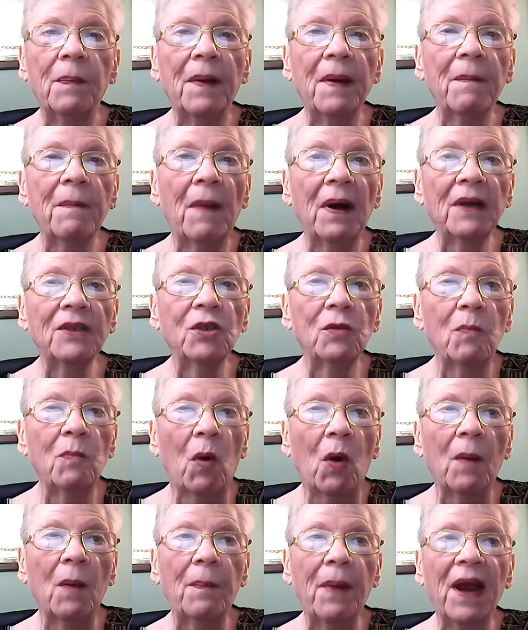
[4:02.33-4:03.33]
be much
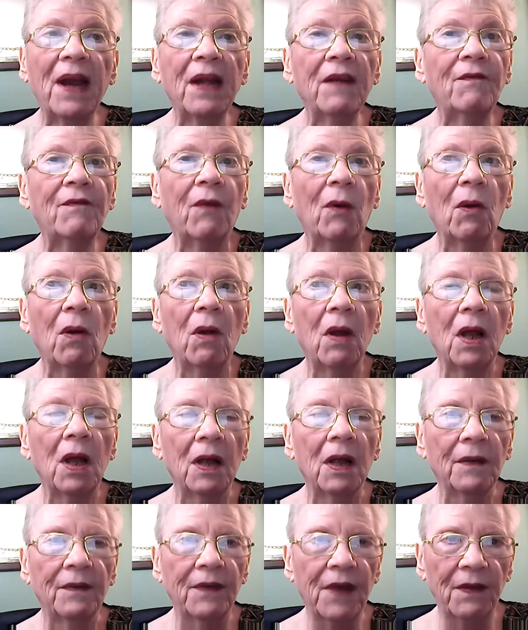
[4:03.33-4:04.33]
more painful
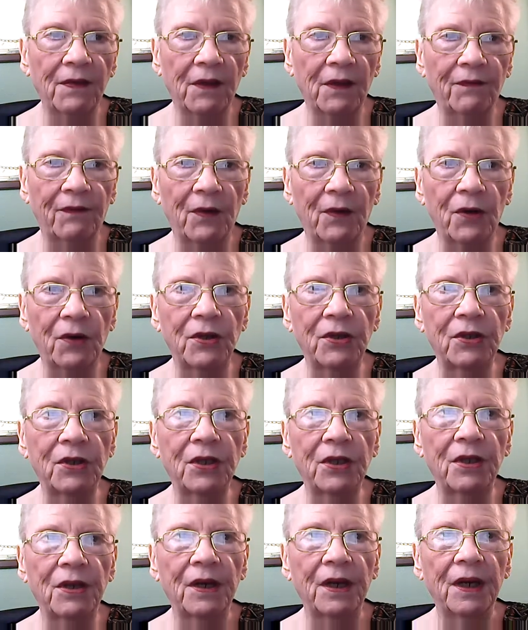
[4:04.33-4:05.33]
than the first.